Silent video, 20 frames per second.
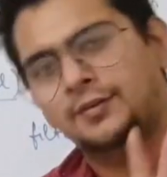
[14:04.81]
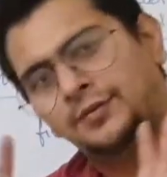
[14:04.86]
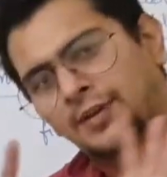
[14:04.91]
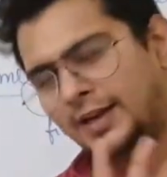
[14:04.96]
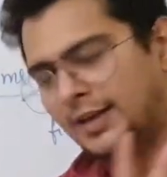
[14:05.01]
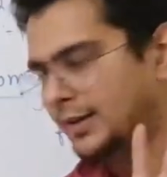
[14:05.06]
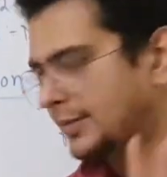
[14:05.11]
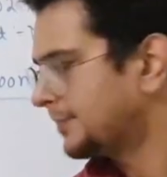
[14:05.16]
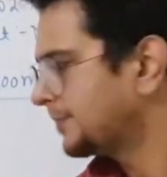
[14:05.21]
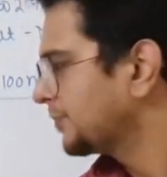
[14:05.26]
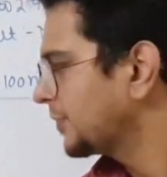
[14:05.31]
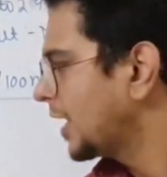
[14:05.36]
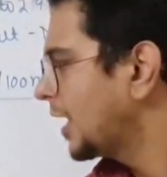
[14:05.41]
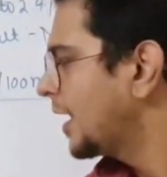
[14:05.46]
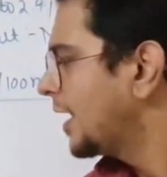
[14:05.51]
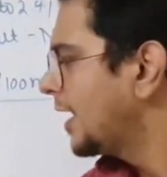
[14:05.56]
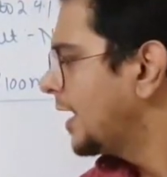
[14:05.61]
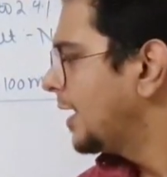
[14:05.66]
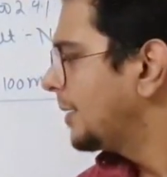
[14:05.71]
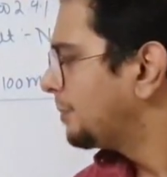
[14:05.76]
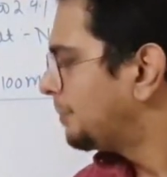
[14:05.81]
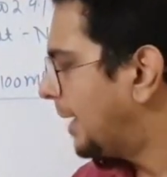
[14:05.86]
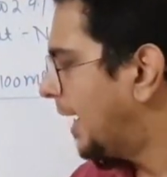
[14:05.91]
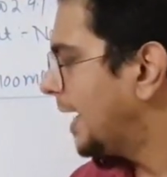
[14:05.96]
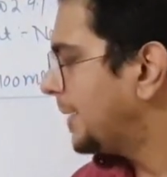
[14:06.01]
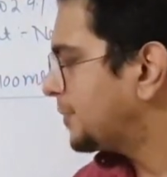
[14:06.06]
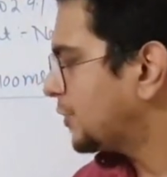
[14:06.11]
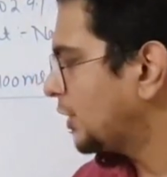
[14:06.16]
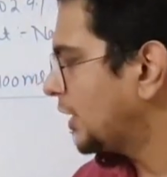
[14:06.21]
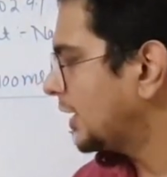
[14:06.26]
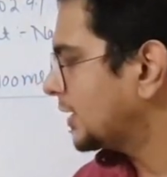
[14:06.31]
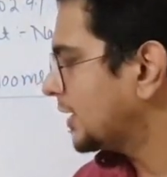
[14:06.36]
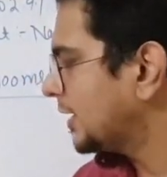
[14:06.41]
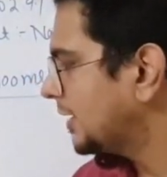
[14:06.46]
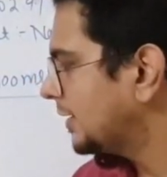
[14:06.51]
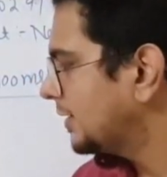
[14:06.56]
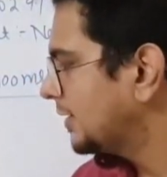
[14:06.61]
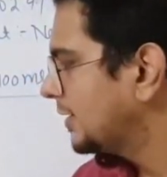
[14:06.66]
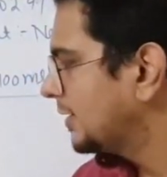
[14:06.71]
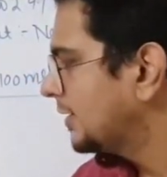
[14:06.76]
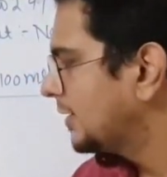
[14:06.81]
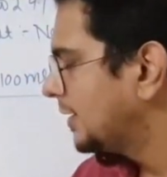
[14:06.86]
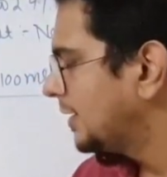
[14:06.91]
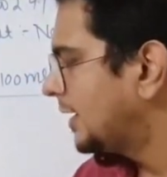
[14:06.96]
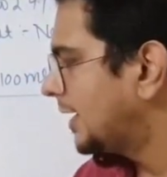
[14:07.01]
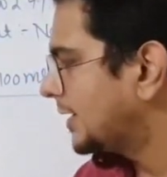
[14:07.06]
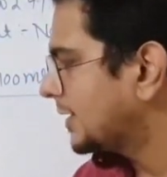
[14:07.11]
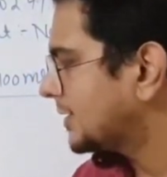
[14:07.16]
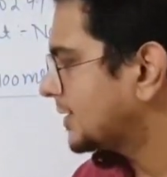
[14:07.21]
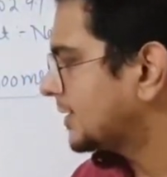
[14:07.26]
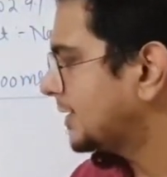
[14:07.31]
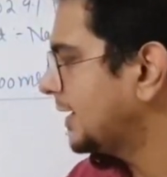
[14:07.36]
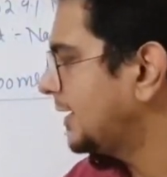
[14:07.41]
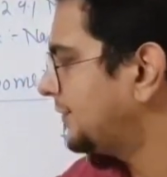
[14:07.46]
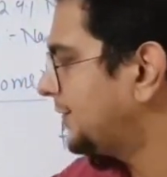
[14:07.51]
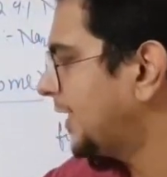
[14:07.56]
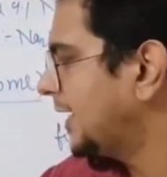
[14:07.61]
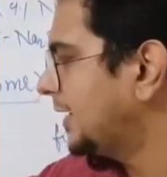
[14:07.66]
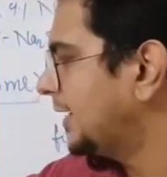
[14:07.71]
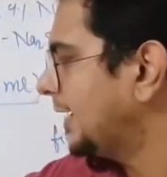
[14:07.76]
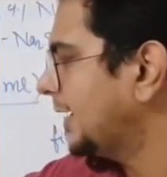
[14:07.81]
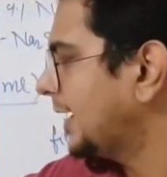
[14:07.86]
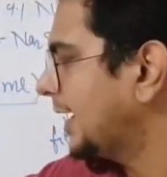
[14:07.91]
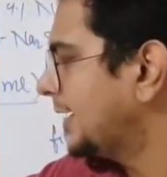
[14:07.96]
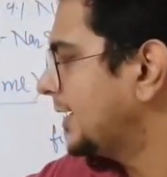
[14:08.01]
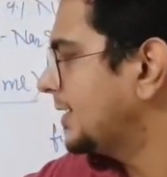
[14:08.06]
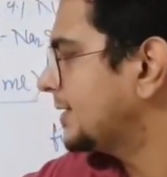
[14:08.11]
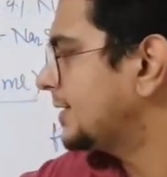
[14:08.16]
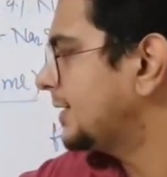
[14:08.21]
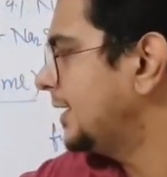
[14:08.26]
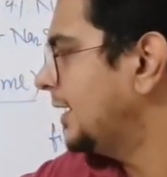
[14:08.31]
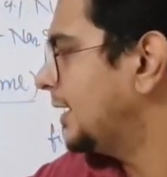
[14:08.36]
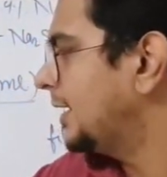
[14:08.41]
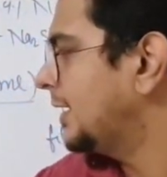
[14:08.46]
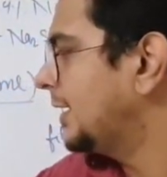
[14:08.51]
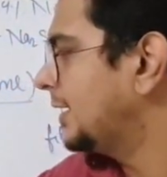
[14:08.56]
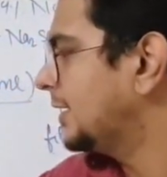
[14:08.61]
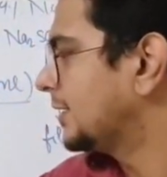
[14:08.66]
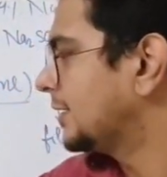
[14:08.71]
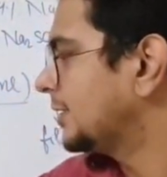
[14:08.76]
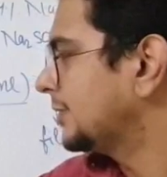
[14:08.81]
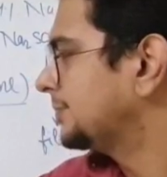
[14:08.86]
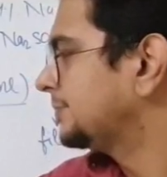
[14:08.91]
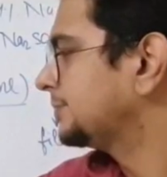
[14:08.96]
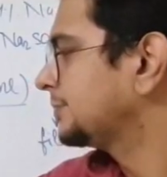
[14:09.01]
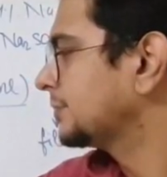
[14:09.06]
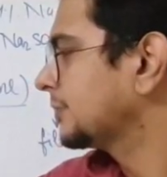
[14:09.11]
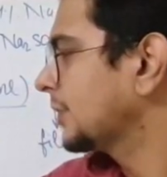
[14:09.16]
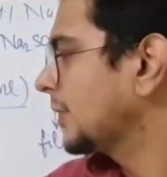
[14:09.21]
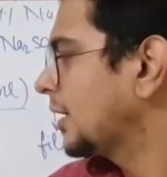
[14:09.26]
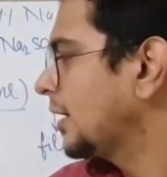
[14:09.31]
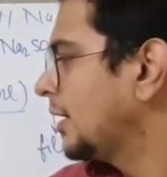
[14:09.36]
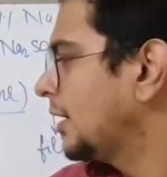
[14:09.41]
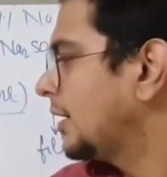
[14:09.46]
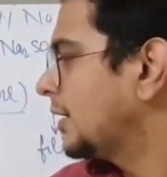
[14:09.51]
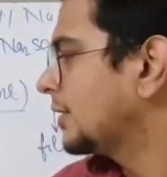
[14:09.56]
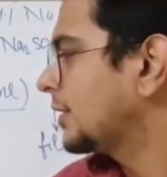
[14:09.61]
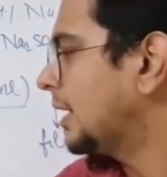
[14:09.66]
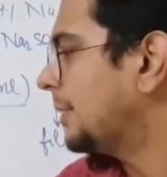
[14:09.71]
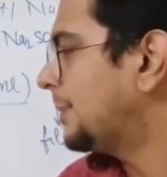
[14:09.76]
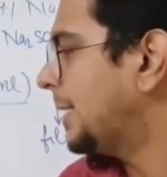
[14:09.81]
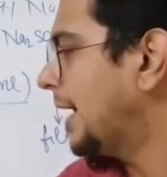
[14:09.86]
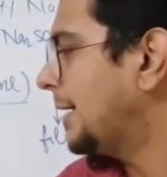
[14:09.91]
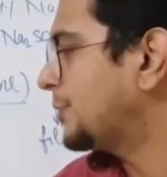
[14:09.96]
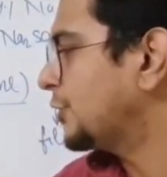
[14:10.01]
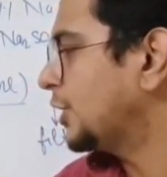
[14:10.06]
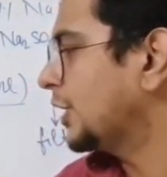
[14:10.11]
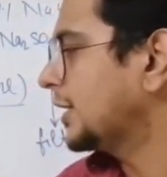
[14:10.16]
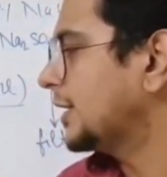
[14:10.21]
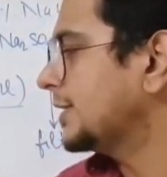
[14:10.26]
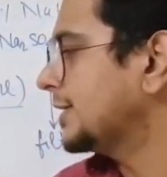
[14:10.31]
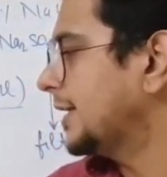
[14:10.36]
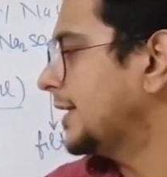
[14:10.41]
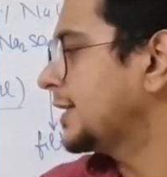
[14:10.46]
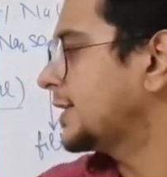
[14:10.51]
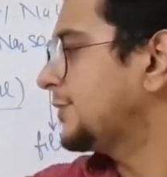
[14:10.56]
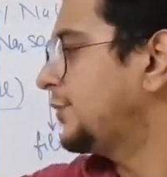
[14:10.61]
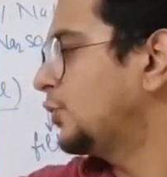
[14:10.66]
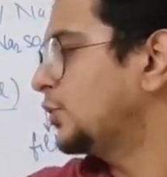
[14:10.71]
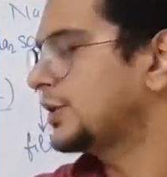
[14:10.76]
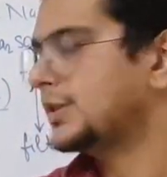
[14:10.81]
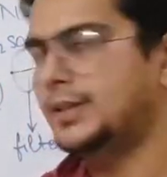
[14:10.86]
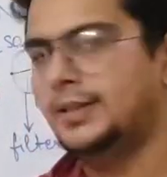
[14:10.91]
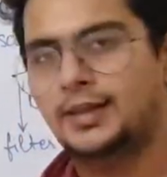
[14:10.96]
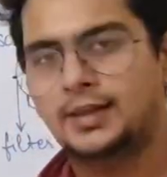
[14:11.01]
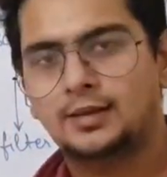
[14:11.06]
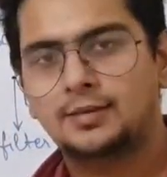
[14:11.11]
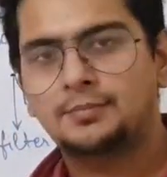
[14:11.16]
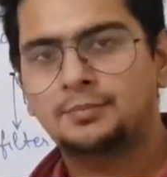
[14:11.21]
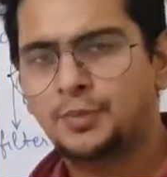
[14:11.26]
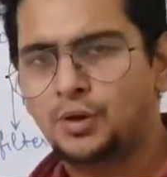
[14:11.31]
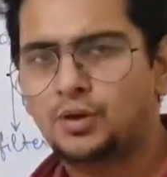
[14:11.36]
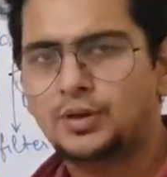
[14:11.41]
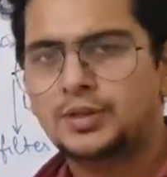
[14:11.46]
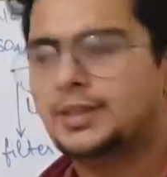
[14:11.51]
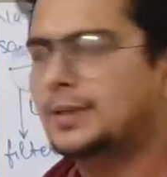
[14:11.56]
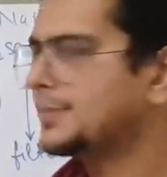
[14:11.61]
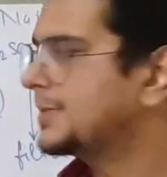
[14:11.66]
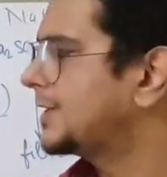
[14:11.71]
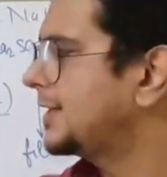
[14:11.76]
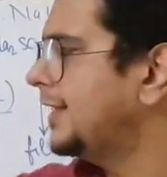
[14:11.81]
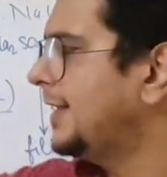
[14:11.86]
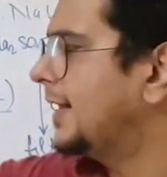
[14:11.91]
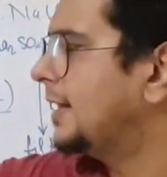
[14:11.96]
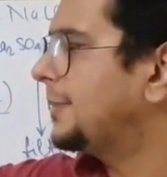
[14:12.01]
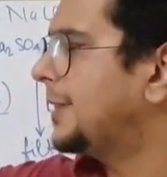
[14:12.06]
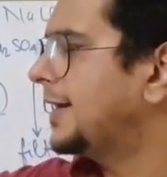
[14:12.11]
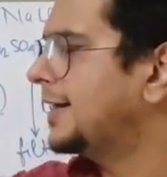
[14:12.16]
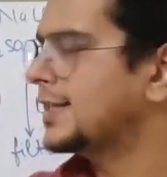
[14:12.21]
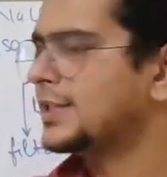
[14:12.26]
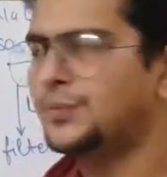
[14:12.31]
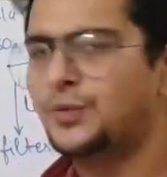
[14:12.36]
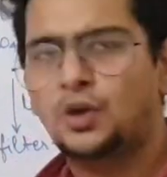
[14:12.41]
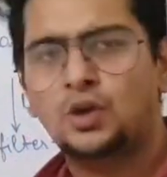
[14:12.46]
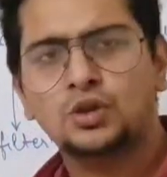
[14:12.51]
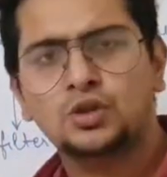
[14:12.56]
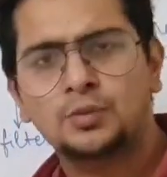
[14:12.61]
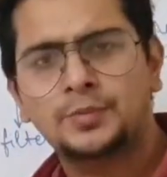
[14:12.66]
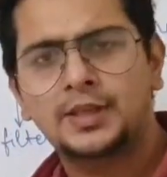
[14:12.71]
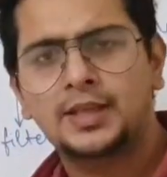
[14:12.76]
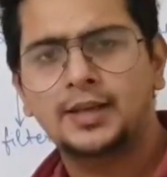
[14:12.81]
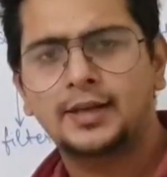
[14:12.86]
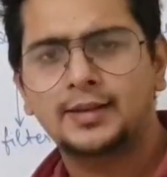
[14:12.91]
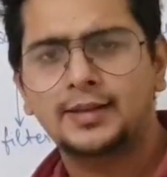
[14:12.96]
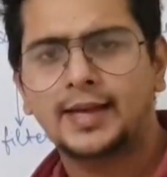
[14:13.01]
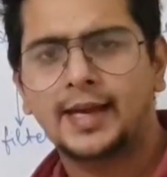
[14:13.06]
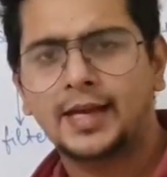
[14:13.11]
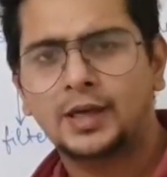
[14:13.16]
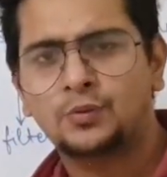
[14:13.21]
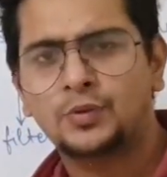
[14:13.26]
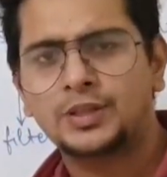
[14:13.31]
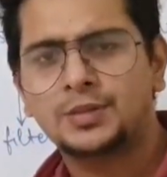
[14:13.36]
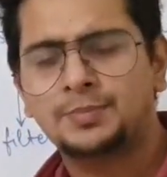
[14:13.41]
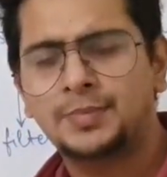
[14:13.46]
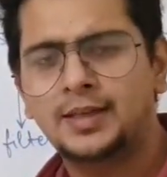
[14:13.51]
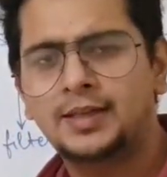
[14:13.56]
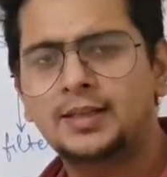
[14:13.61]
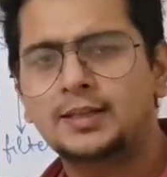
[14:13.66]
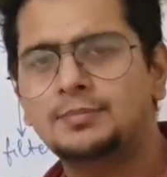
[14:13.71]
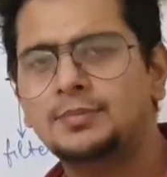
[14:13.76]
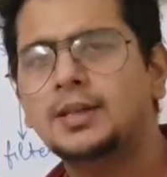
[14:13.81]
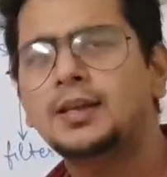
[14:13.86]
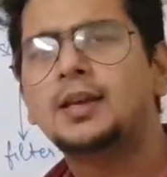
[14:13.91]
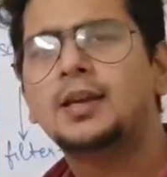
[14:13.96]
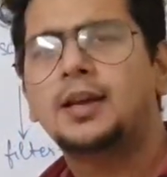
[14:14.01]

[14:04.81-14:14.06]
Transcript: Fine. Byproduct, let us say if I take NaCl here, the byproduct is NH4Cl because some Cl minus will also be there in the aqueous medium.